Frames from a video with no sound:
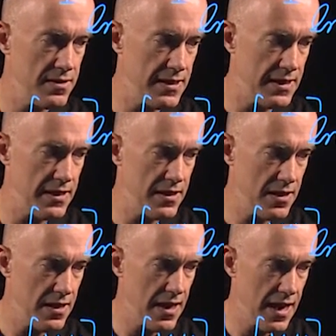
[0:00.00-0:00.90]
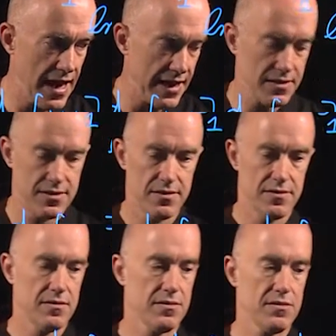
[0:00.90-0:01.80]
dx.
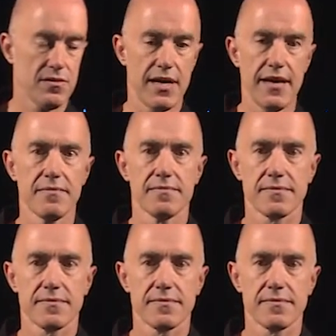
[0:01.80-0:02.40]
Okay?